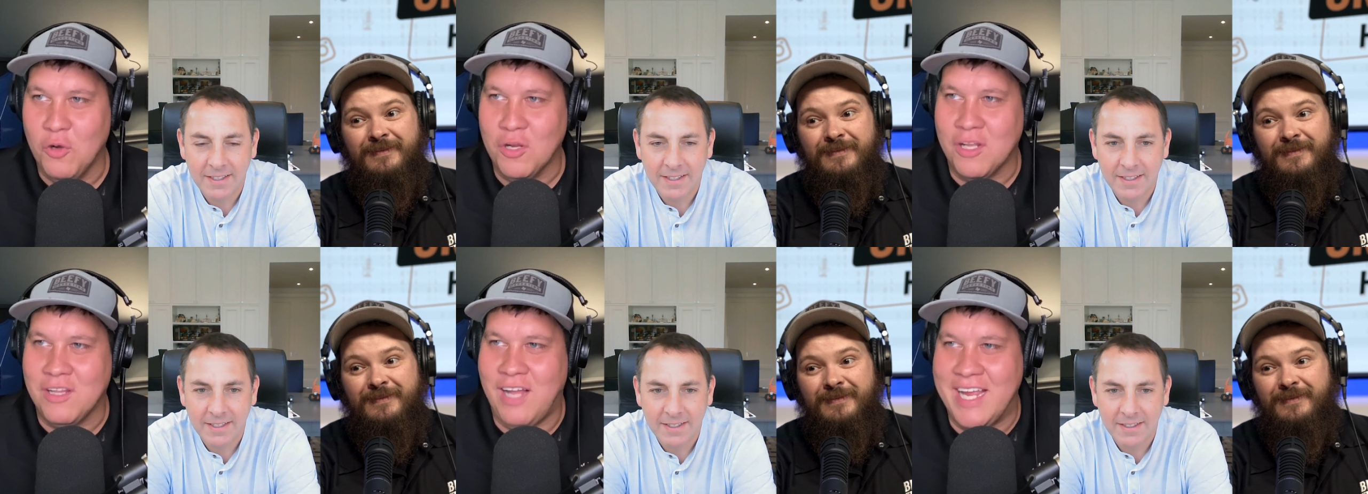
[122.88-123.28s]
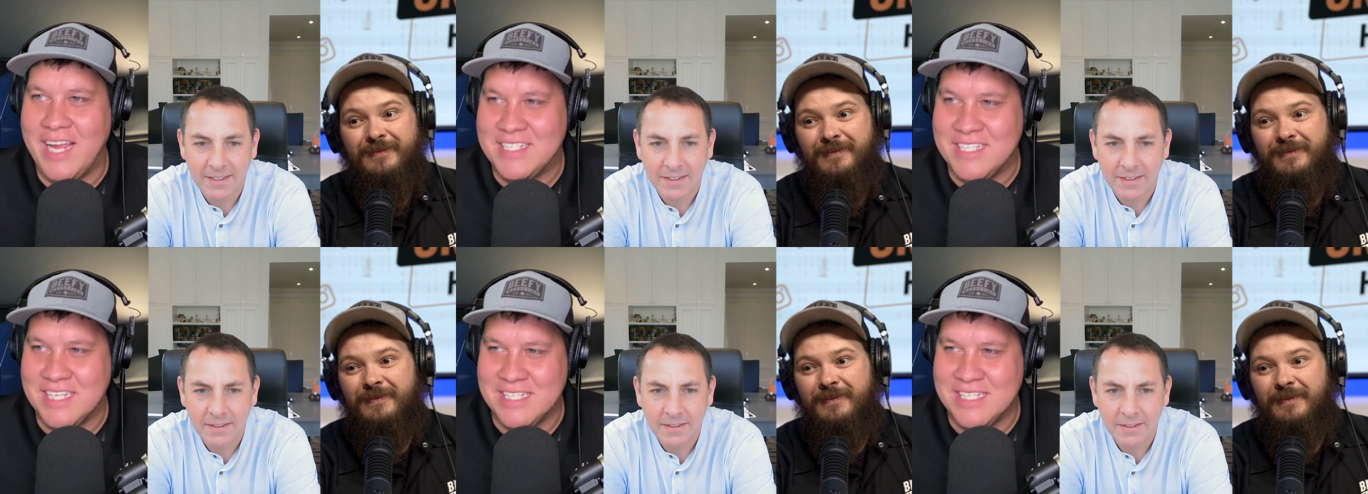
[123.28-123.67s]

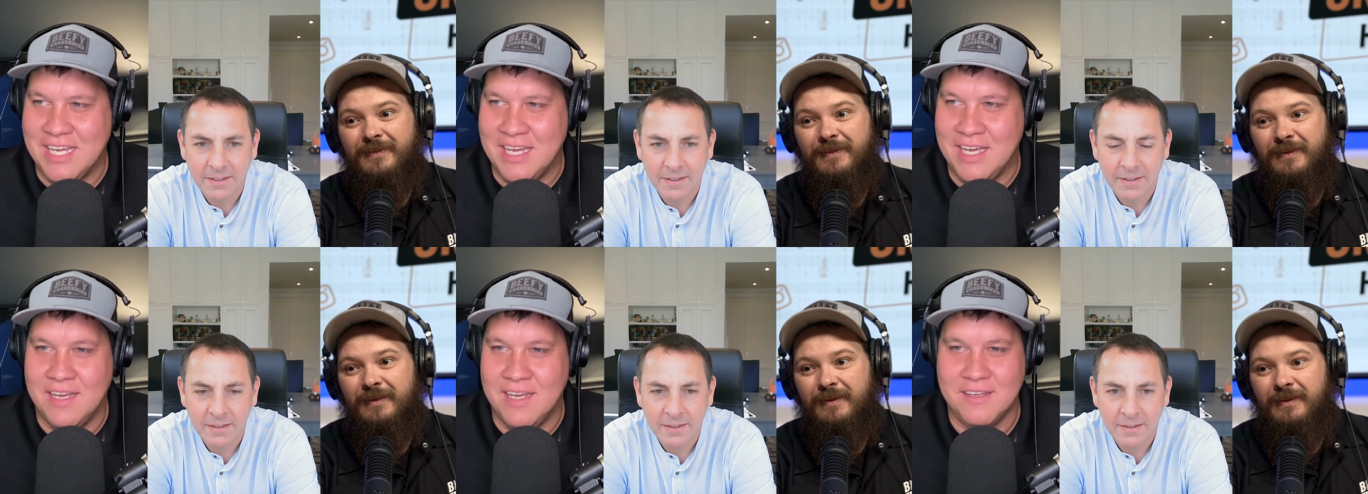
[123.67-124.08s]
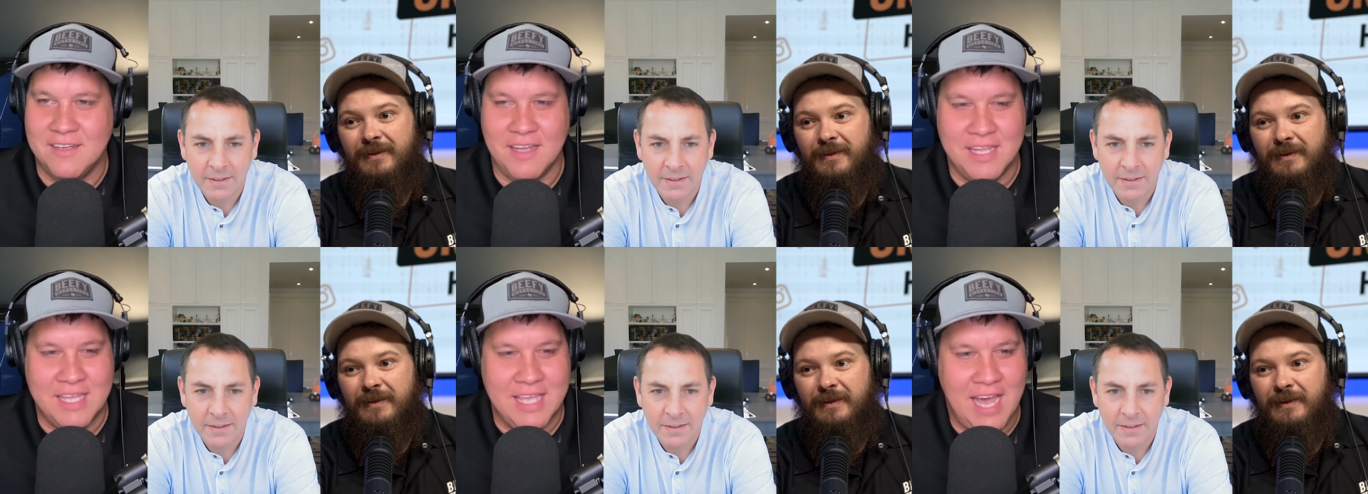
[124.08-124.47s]
Speaker 1: clients is a,
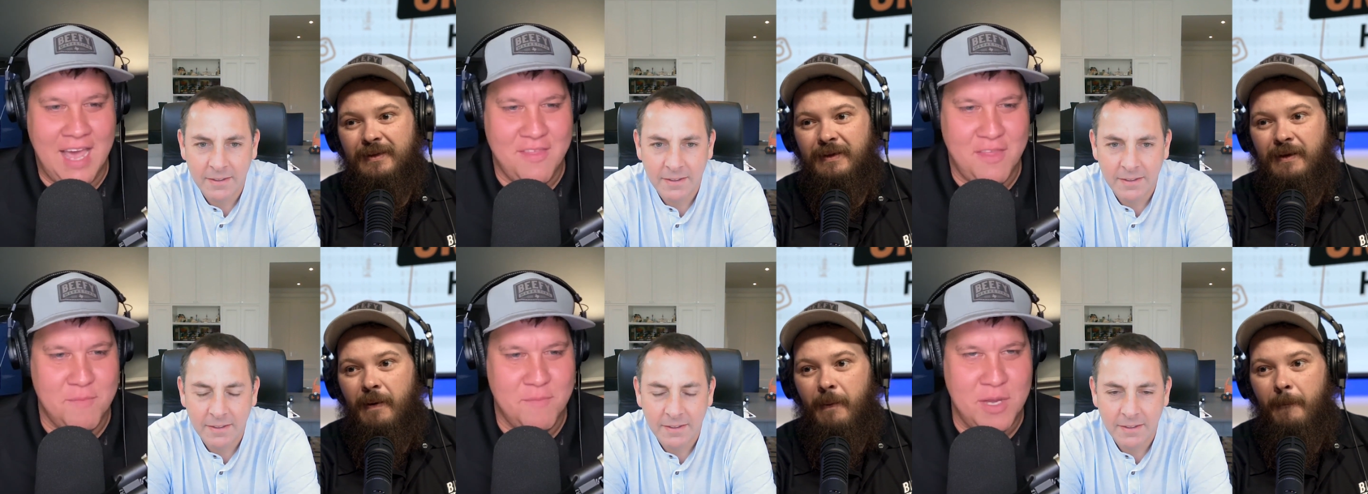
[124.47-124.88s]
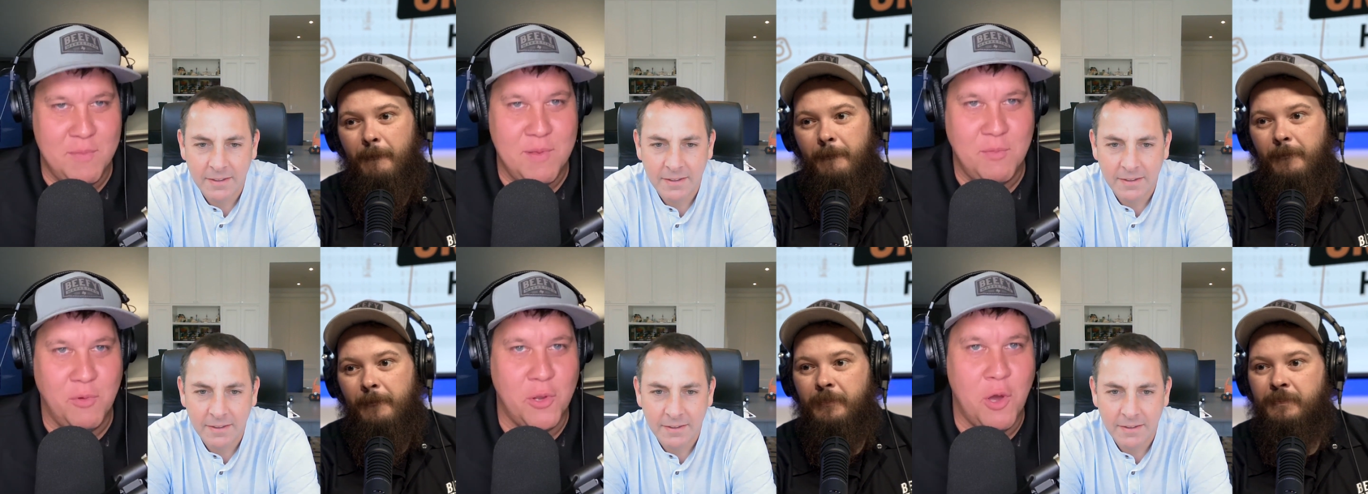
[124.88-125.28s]
a guy that many
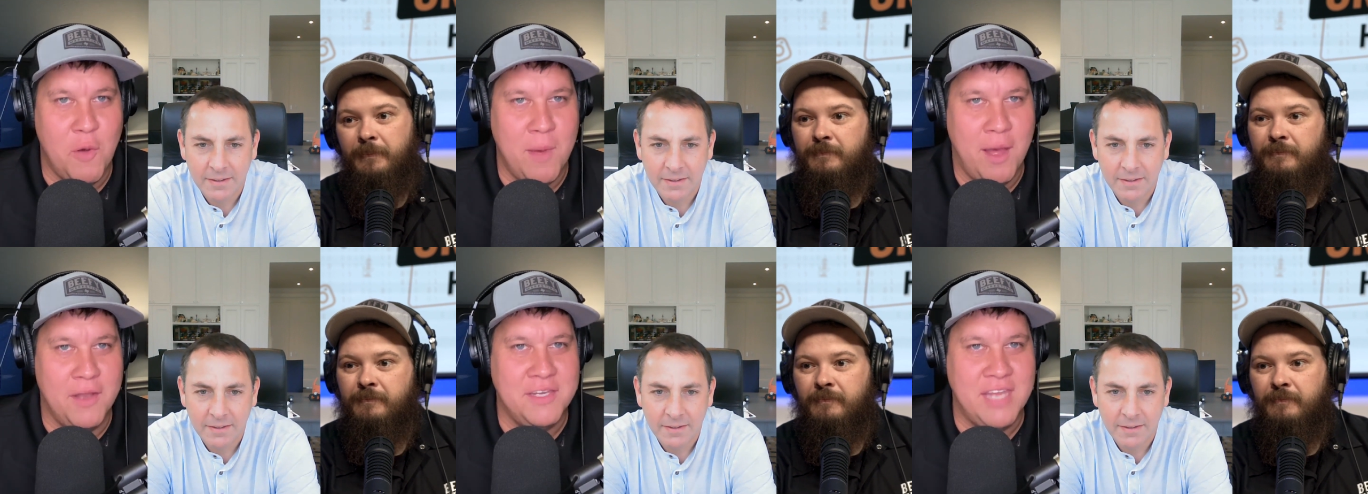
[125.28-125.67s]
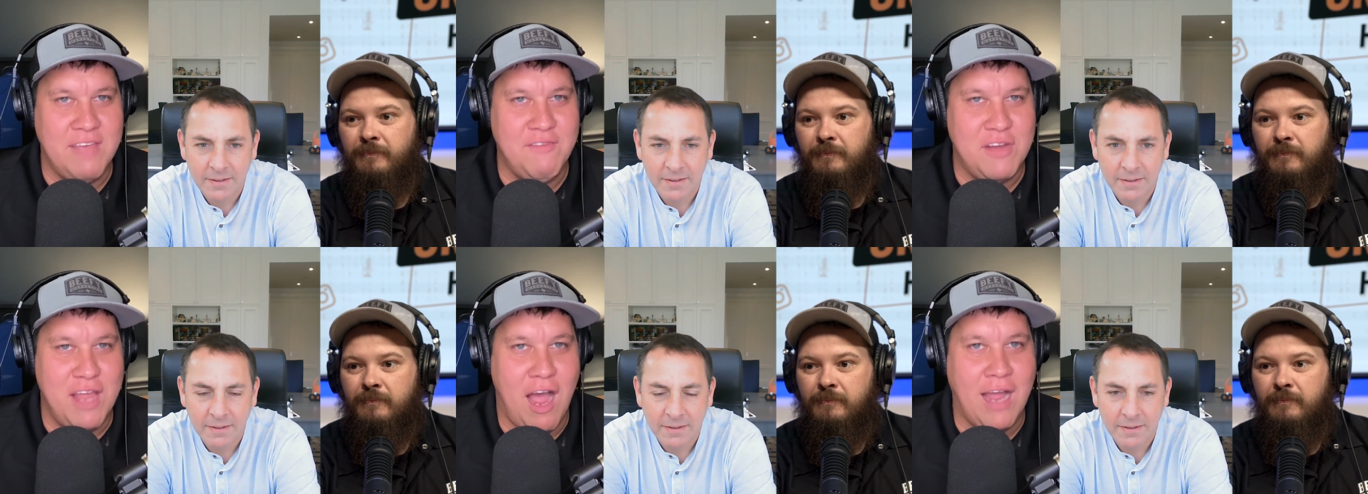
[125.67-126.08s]
people know about,
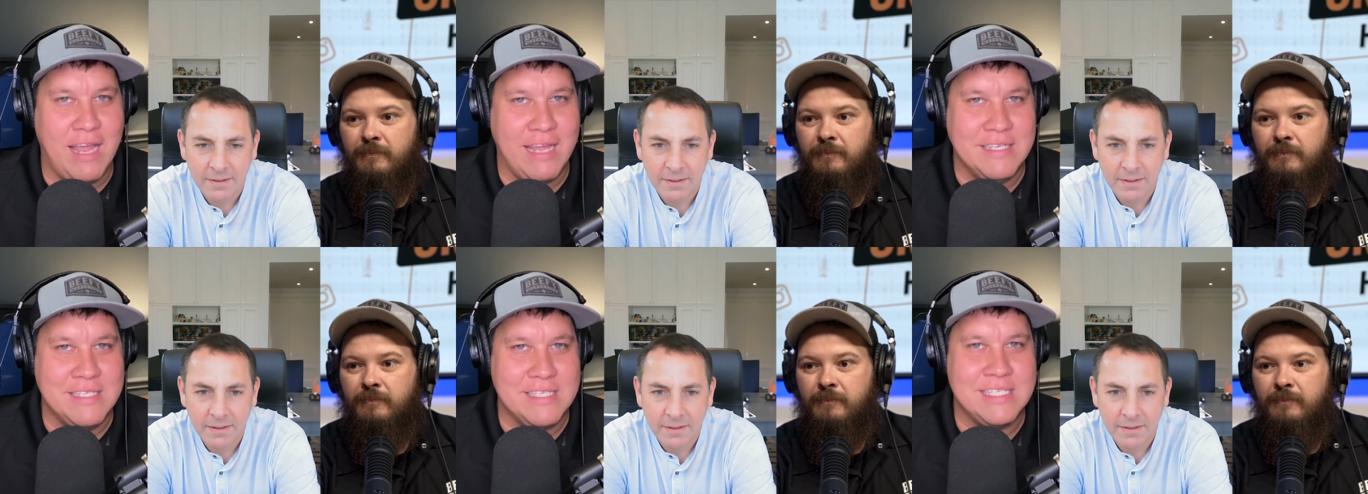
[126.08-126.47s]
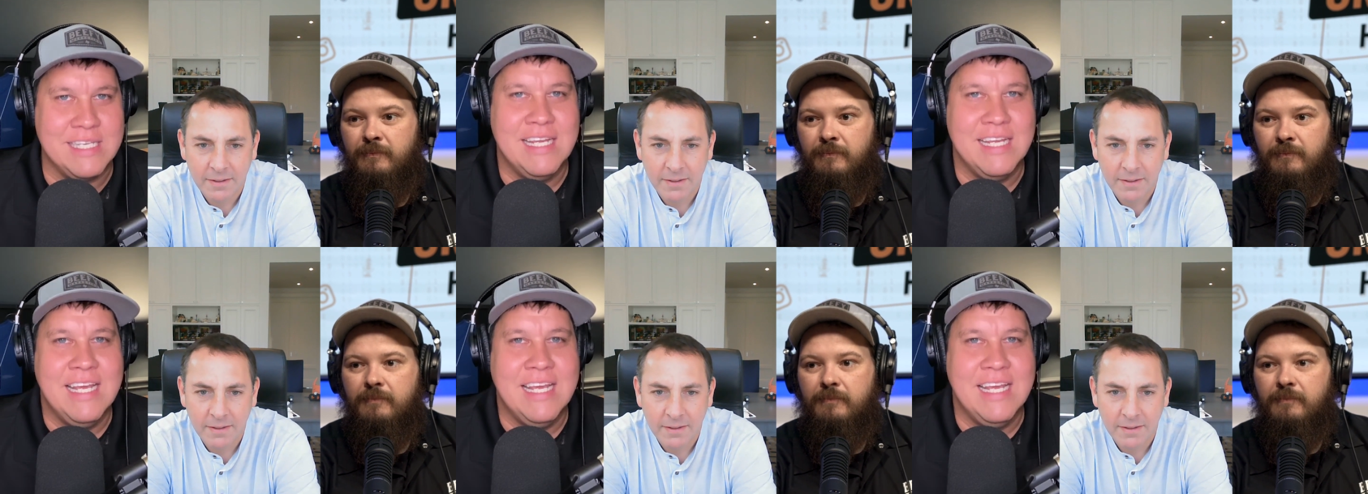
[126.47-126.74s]
David Goggins,